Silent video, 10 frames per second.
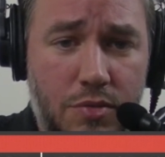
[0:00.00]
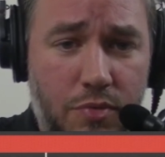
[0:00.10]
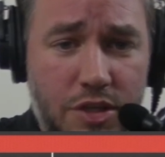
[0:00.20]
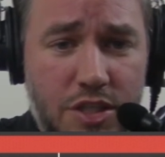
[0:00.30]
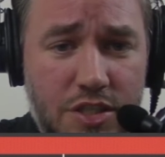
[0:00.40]

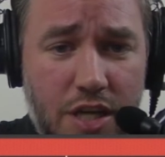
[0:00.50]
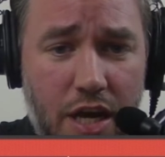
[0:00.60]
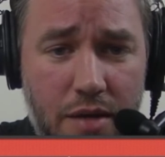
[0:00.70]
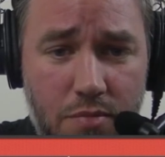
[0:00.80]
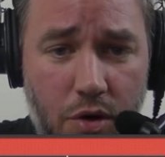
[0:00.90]
when she's
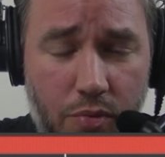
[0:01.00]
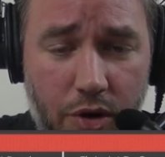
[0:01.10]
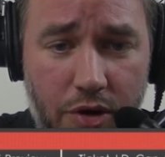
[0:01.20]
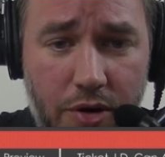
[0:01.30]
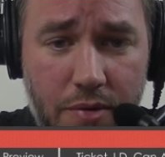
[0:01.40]
got a
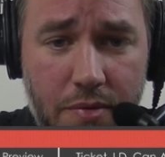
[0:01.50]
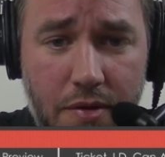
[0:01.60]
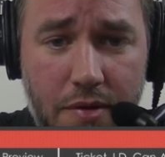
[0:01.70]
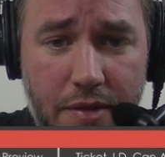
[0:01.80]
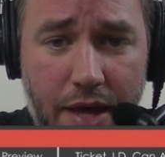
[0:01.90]
runner
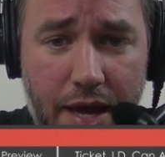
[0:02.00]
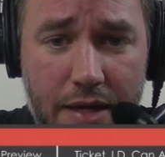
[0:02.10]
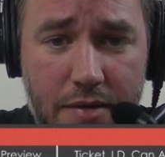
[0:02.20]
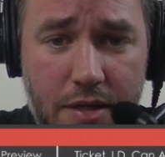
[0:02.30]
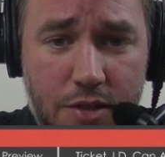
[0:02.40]

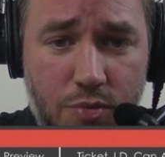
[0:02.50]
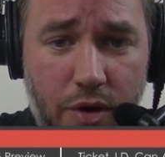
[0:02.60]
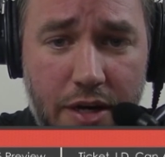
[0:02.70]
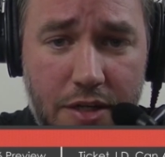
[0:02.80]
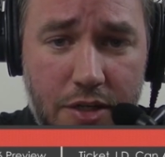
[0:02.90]
that is
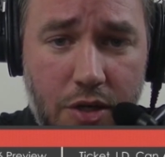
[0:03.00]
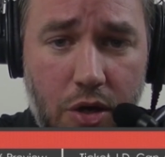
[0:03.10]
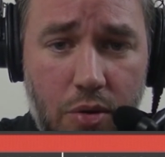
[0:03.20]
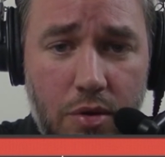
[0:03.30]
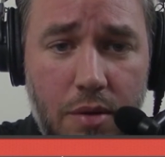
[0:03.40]
ready to
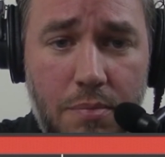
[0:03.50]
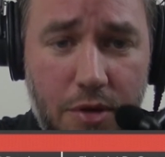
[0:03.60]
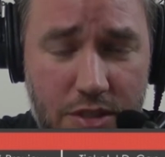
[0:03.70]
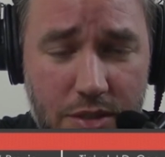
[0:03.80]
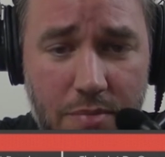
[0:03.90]
go,
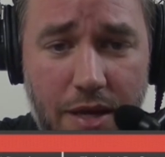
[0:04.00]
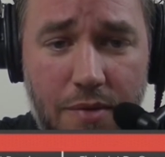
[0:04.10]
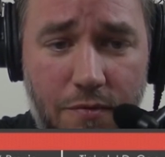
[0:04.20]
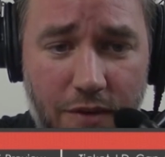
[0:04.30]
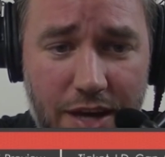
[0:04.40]
puts them
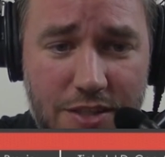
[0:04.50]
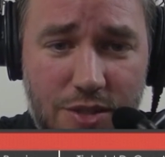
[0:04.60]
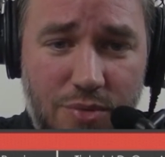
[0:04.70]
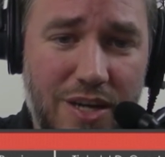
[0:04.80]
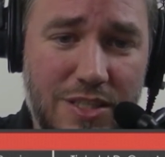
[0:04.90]
and finds
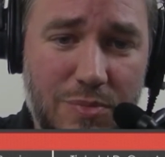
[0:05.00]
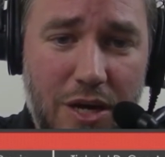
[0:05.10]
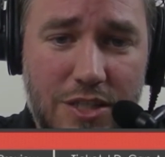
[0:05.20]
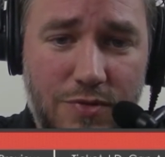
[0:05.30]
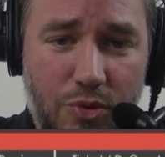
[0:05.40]
the right
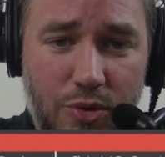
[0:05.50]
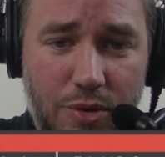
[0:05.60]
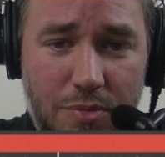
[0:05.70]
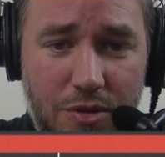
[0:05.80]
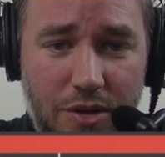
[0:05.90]
spots for
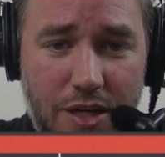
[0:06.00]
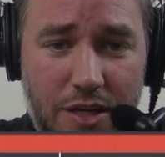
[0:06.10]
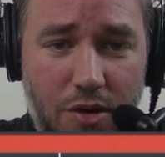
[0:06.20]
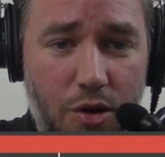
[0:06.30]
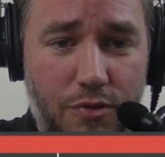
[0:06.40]
them. You look
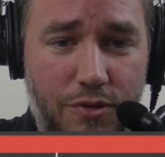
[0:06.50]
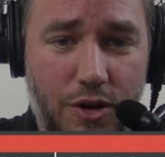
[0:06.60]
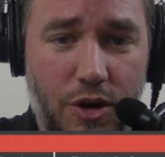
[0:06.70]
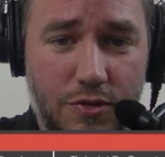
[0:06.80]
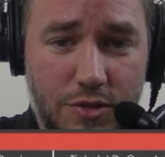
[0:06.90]
at for
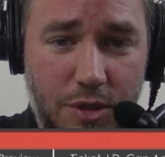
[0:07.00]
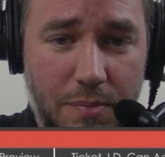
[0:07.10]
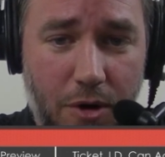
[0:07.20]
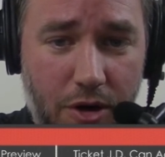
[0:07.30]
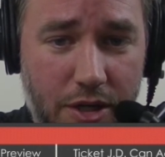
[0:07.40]
Gulfstream
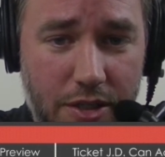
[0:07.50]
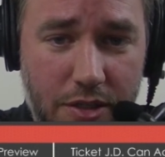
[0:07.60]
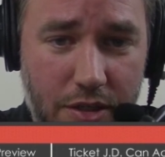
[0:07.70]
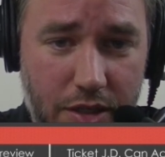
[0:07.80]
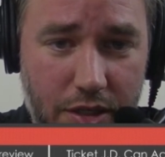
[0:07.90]
Park,
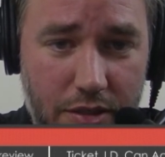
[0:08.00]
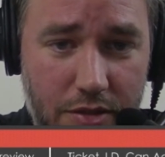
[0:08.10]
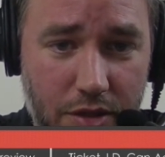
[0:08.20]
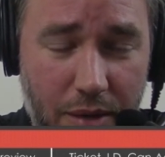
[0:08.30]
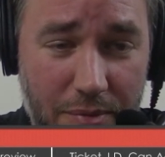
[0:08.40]
and
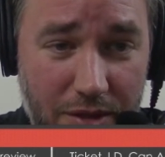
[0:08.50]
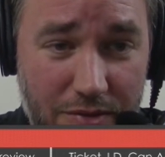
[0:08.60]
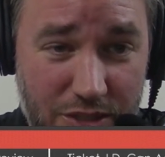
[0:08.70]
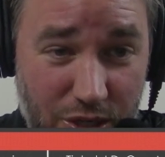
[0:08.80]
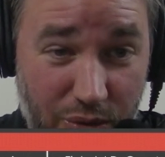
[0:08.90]
I believe
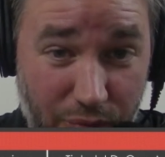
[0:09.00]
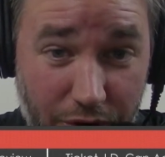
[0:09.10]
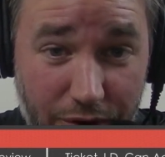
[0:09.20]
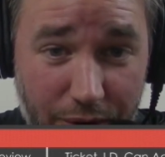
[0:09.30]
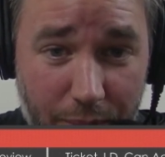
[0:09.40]
it's a
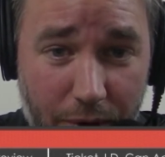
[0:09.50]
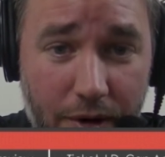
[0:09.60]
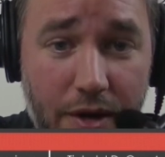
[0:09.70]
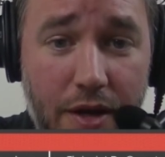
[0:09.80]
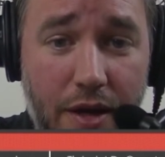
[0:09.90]
career number.
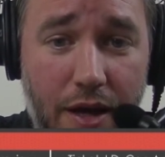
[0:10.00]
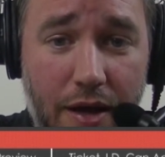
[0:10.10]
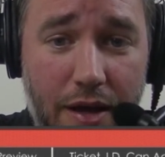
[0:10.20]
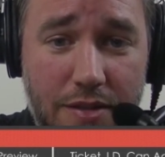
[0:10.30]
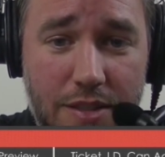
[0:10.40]

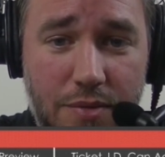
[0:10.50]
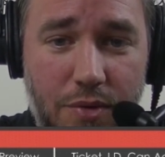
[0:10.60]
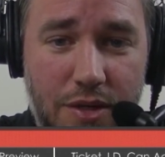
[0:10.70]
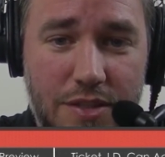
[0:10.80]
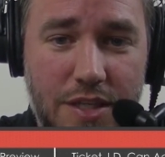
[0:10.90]
I didn't
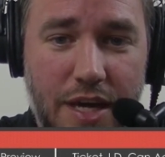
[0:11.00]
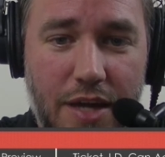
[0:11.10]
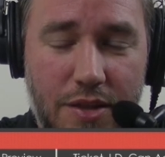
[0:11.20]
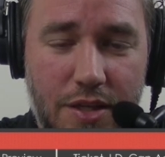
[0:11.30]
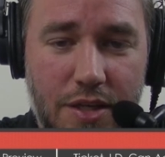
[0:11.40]
want to dig
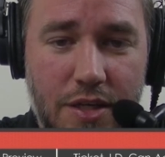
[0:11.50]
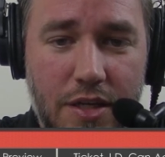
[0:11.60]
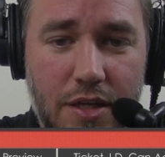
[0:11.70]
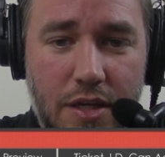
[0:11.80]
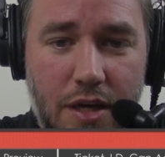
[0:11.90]
out the,
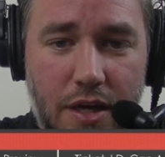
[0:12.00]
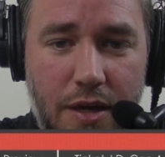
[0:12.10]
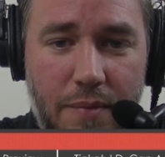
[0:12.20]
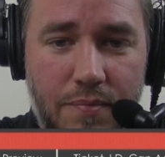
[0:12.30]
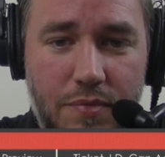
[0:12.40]

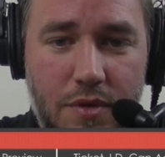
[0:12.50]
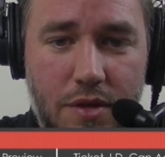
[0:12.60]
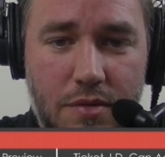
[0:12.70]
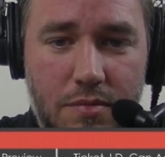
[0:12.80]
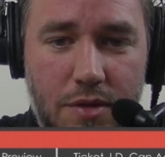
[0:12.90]

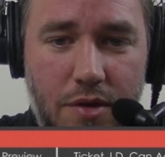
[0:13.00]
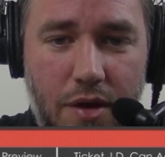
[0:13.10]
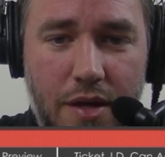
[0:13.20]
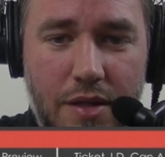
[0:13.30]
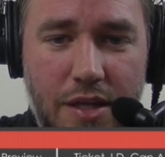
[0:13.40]

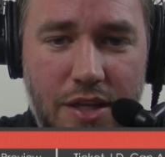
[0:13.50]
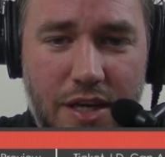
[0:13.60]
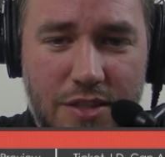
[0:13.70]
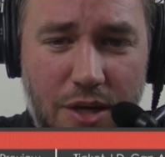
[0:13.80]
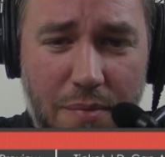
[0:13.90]
I think
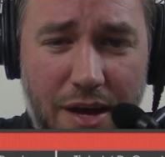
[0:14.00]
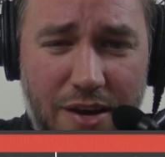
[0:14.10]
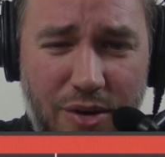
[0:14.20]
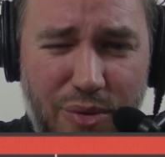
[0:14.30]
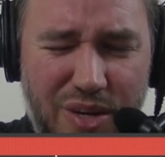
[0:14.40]
I dug
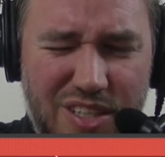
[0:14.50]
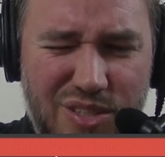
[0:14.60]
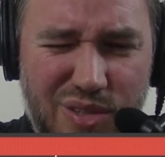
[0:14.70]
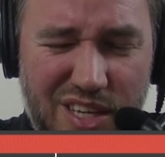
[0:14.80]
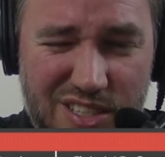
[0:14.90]
back all the way to
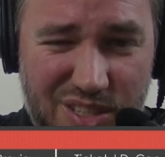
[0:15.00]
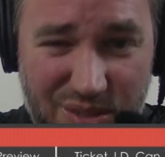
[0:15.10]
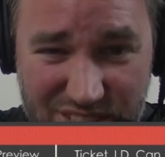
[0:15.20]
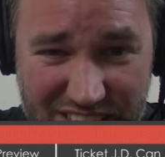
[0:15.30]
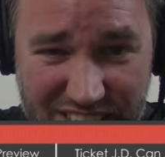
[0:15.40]

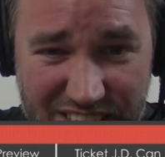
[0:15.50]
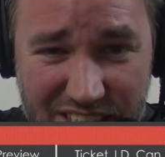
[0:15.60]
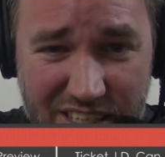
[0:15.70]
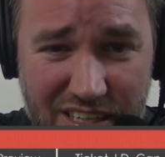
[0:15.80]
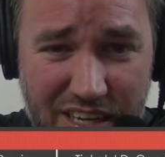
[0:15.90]
2013
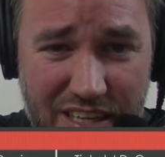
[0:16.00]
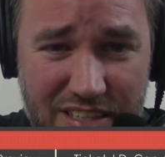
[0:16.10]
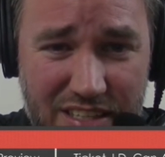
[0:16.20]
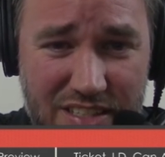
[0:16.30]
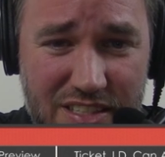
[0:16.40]

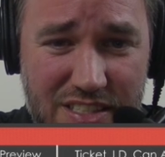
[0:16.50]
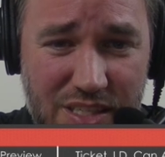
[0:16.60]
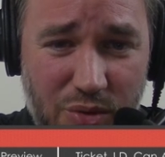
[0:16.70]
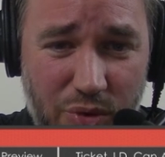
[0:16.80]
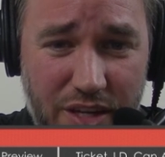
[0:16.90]
and didn't
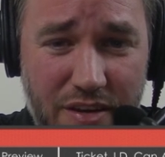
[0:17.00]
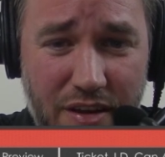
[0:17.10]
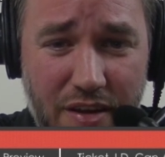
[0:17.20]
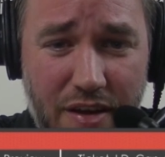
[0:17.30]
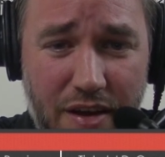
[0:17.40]
see a win.
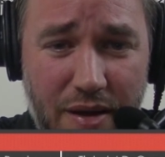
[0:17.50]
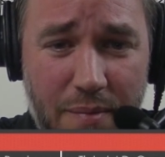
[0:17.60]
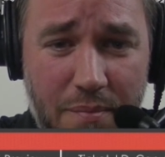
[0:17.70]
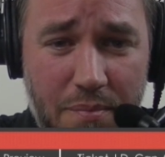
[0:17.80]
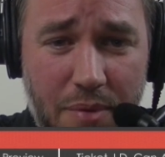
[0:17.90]

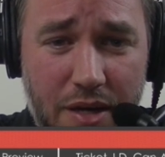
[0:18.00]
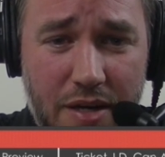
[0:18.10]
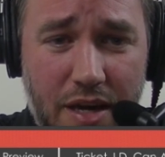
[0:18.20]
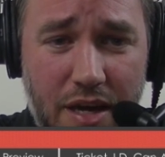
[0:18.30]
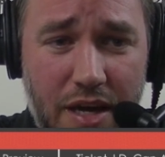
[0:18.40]
But
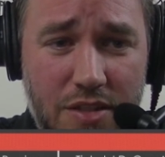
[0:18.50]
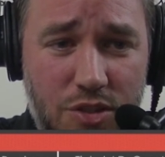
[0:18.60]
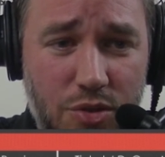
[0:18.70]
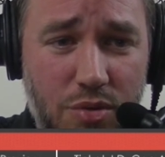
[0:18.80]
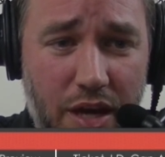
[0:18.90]
I
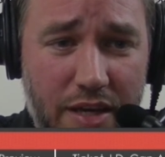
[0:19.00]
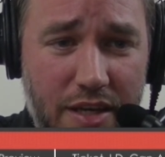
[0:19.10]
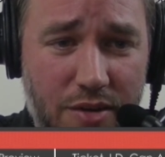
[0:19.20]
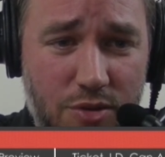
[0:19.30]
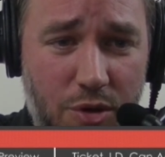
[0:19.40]
do like
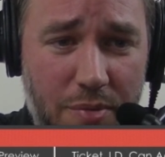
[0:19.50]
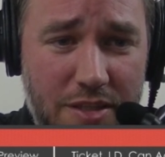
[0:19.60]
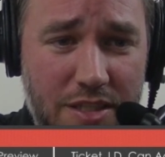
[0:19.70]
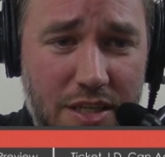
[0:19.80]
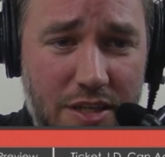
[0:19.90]
El
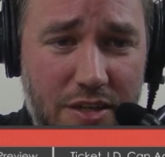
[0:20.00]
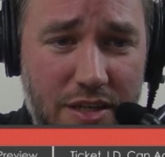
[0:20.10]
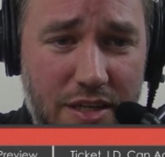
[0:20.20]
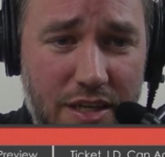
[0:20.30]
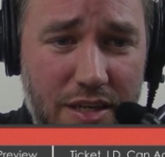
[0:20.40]
Tormenta
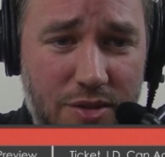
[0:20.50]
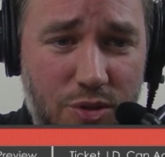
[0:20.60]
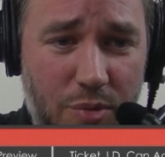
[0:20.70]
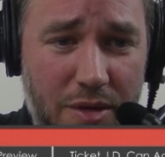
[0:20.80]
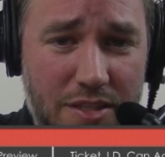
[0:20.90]
here, and El
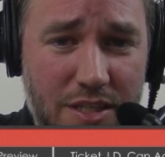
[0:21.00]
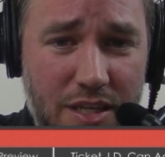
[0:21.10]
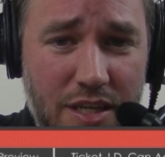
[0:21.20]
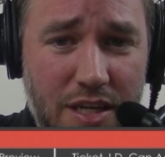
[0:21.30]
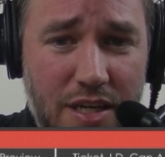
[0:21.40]
Tormenta